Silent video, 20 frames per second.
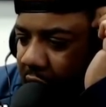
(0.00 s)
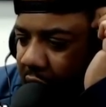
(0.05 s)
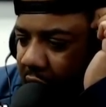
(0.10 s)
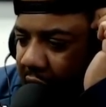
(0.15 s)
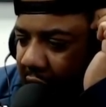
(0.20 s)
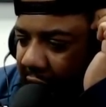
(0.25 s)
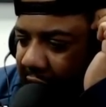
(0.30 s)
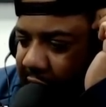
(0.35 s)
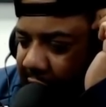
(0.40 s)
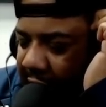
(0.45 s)

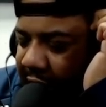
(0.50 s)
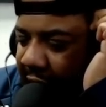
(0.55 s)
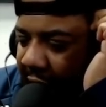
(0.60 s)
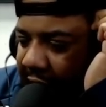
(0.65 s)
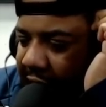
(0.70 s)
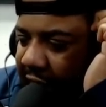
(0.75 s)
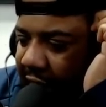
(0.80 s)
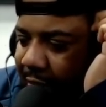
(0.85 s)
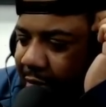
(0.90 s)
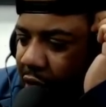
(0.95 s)
I was like,
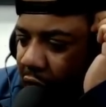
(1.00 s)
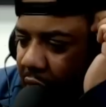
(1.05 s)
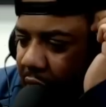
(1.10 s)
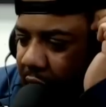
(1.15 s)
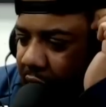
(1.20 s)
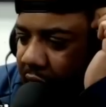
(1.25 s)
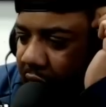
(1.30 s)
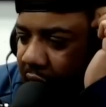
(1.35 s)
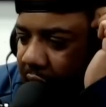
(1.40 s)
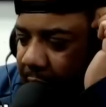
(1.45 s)
nah, keep
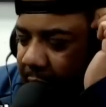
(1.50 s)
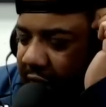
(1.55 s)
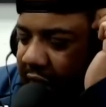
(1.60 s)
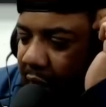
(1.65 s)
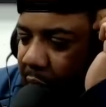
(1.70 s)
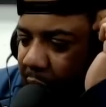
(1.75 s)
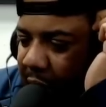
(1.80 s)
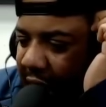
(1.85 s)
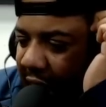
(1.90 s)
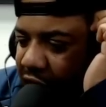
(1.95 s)
going. But
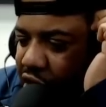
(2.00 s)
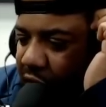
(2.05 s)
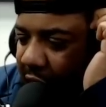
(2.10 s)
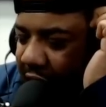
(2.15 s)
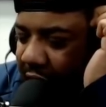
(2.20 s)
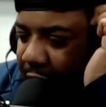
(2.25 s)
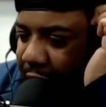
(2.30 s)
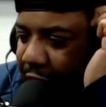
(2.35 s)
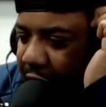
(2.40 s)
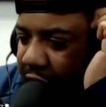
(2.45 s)
then when I
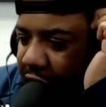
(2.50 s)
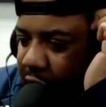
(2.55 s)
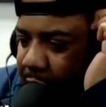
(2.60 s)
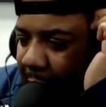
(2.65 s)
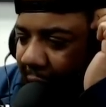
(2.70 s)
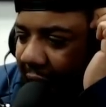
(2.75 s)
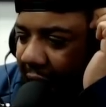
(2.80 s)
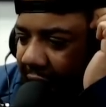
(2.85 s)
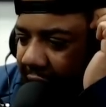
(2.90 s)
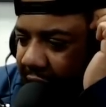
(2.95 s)
tried to finish
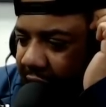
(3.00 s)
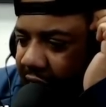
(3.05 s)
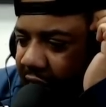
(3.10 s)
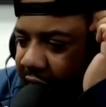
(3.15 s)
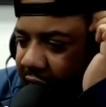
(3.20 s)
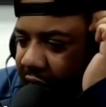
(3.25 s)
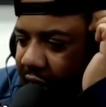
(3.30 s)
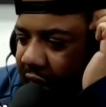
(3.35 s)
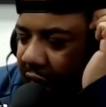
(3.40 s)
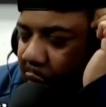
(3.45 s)
mine,
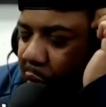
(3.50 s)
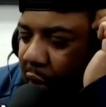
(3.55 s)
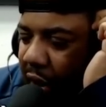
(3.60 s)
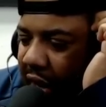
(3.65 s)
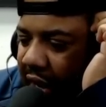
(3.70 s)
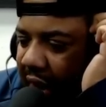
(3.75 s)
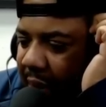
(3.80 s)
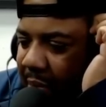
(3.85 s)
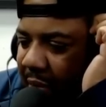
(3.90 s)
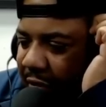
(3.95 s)
they
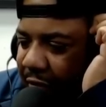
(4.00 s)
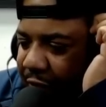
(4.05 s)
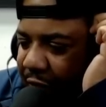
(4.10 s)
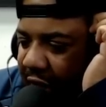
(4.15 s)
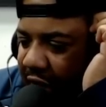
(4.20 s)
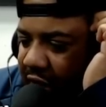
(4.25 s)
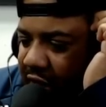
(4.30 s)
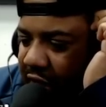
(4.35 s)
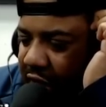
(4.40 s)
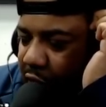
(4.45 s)
wouldn't let me
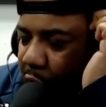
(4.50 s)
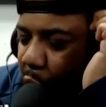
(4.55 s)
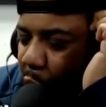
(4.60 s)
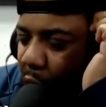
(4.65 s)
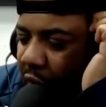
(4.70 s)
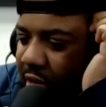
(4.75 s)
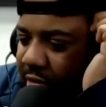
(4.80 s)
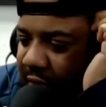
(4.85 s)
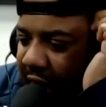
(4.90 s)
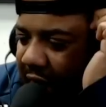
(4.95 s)
finish. In a
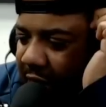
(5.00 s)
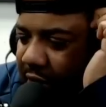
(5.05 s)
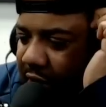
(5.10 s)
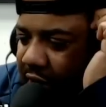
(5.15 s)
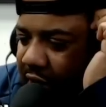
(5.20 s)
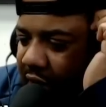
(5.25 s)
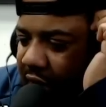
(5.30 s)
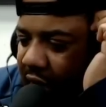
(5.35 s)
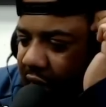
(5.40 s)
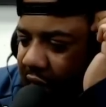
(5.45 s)
one
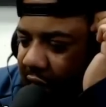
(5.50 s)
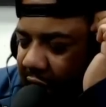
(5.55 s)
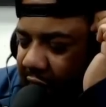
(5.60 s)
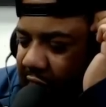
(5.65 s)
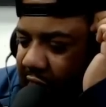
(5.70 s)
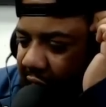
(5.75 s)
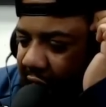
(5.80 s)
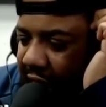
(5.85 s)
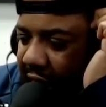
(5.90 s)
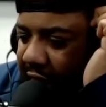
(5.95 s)
rounder,
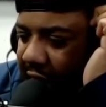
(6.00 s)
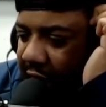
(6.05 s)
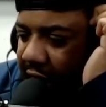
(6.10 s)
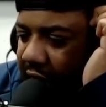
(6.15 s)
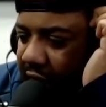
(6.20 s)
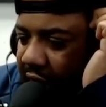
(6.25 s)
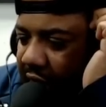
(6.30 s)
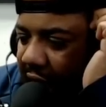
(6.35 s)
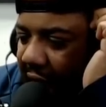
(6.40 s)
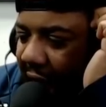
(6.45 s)
it's like,
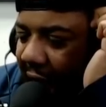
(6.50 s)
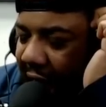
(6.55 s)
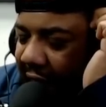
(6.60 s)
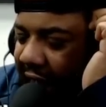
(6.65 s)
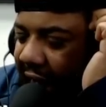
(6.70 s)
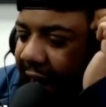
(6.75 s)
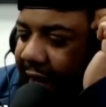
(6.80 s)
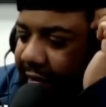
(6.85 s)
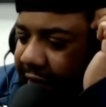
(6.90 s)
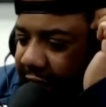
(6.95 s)
nigga, I
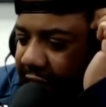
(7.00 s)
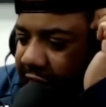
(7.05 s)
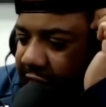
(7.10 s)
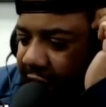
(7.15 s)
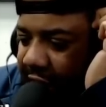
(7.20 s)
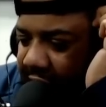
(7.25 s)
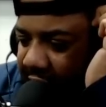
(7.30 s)
got this, and